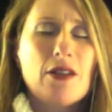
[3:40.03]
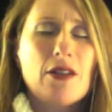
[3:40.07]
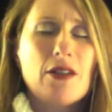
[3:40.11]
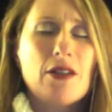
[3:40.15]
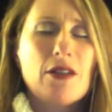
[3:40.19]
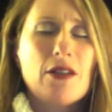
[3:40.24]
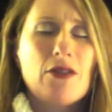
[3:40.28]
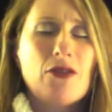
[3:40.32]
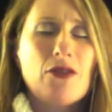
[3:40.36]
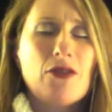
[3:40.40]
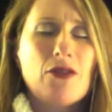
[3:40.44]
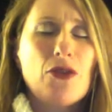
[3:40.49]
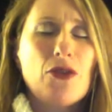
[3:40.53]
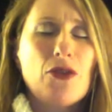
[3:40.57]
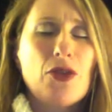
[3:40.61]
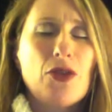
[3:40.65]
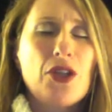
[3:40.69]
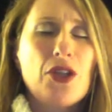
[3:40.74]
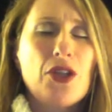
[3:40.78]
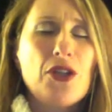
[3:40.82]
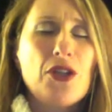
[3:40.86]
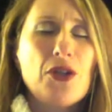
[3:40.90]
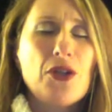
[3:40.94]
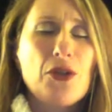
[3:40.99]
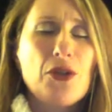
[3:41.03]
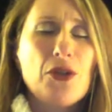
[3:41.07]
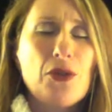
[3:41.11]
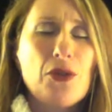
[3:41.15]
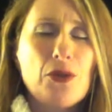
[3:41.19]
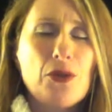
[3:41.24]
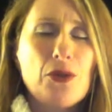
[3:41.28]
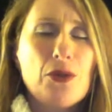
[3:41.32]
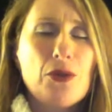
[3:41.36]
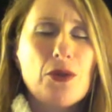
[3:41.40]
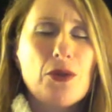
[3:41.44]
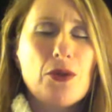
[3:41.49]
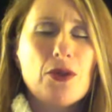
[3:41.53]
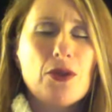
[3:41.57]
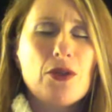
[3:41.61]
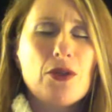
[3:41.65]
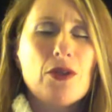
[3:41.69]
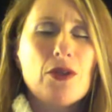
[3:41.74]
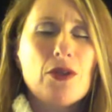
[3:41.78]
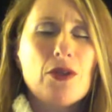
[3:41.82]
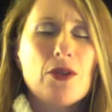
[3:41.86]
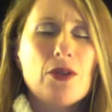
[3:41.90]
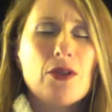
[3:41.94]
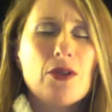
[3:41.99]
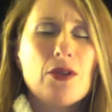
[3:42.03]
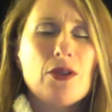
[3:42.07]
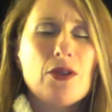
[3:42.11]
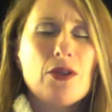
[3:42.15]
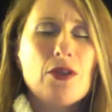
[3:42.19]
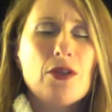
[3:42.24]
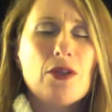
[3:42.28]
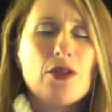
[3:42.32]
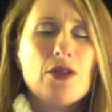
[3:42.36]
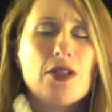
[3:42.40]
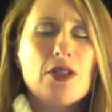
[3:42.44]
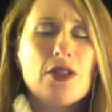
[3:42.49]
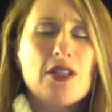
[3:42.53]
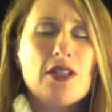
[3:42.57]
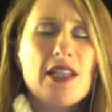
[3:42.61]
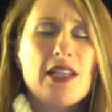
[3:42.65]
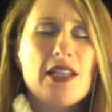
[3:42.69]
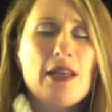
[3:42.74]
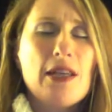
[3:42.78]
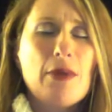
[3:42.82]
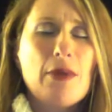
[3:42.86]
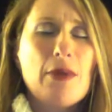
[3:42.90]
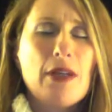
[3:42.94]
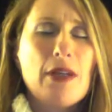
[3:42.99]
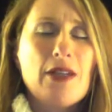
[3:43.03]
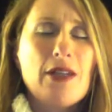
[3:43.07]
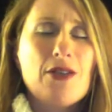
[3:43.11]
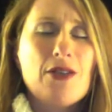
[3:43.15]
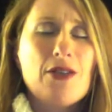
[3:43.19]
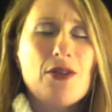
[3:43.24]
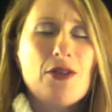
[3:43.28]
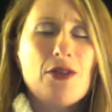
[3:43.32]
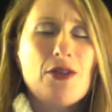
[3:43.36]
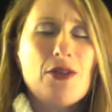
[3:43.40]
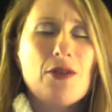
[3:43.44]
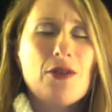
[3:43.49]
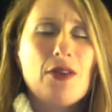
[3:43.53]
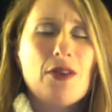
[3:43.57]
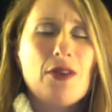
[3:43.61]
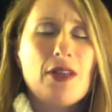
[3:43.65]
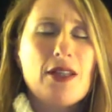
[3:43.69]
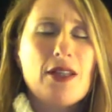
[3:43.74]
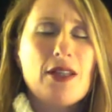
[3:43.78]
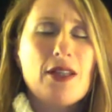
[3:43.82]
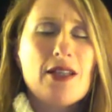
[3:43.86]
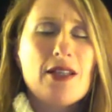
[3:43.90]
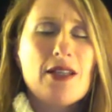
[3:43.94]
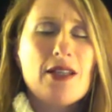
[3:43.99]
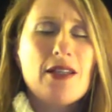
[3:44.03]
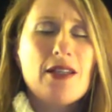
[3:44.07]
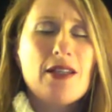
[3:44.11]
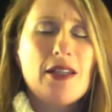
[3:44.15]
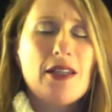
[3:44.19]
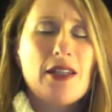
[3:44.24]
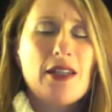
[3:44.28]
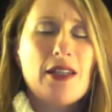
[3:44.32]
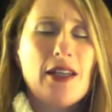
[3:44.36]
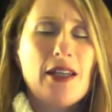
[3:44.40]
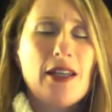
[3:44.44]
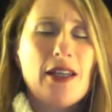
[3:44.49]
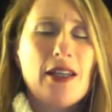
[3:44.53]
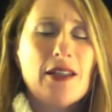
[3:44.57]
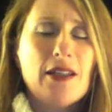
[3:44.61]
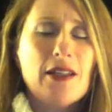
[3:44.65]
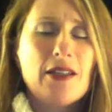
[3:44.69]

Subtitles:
for you to deepen into this year?